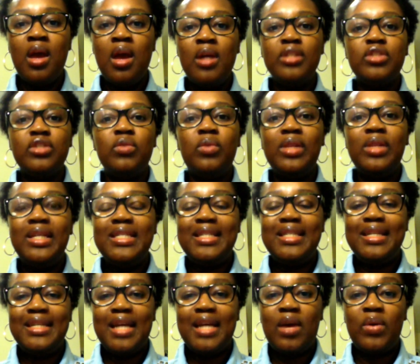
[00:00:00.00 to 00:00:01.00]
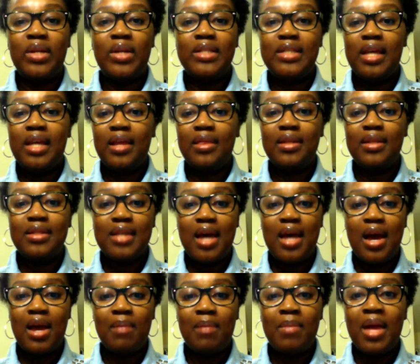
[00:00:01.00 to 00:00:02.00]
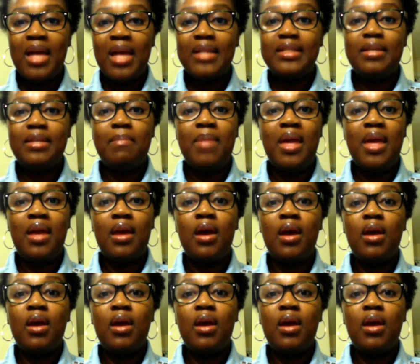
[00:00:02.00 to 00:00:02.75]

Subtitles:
to really sit down and take the time to make